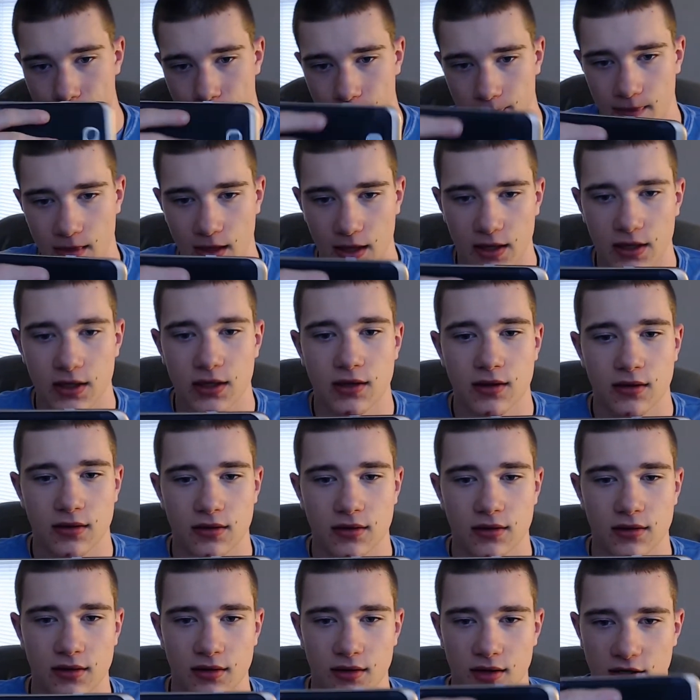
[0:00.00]
like,
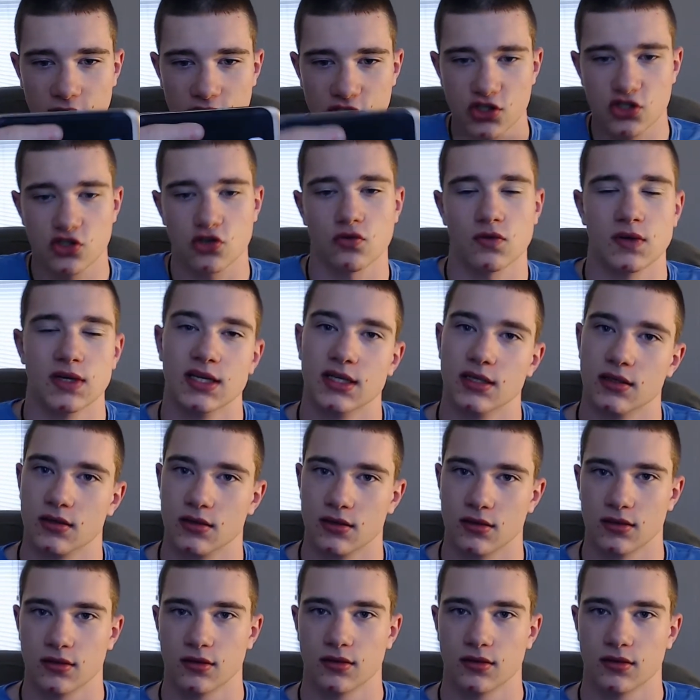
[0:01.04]
a screen.